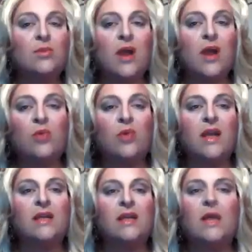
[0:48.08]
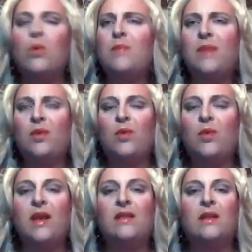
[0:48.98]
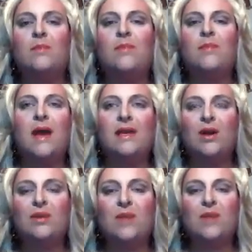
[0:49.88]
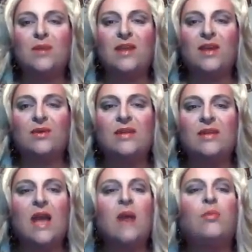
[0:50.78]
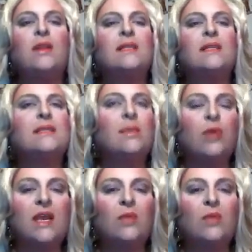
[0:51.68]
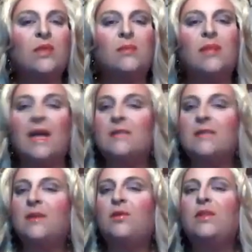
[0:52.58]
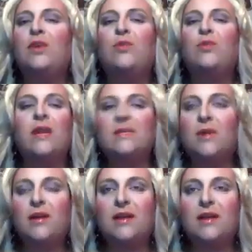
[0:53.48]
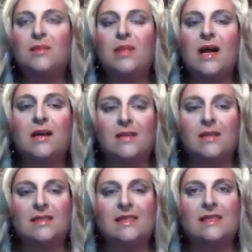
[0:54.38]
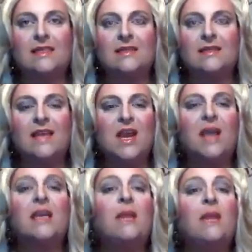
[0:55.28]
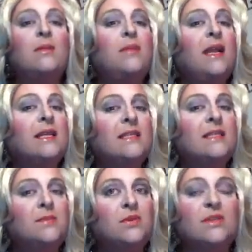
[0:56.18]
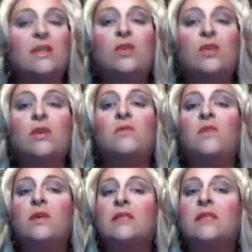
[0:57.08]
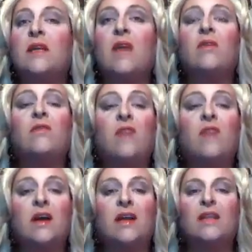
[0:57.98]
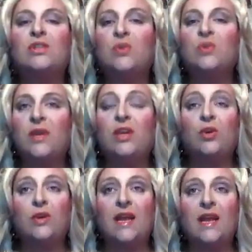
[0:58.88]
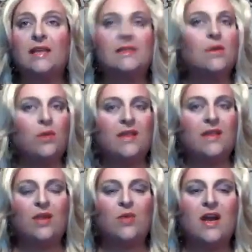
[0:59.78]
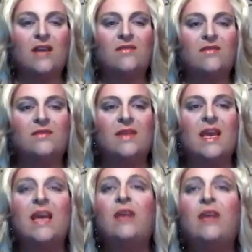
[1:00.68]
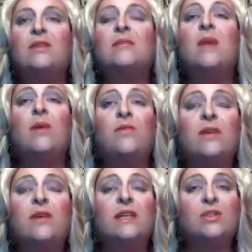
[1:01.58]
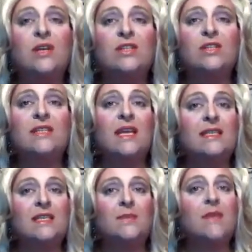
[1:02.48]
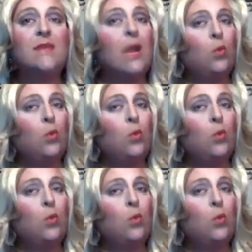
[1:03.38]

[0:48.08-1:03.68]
out right, and what better way than a backyard barbecue? Bring the summer in with a blast by throwing the greatest party on the block this season. Keep the planning simple so that you can focus on having fun and enjoying your guests when they arrive. Here are some helpful instructions and tips and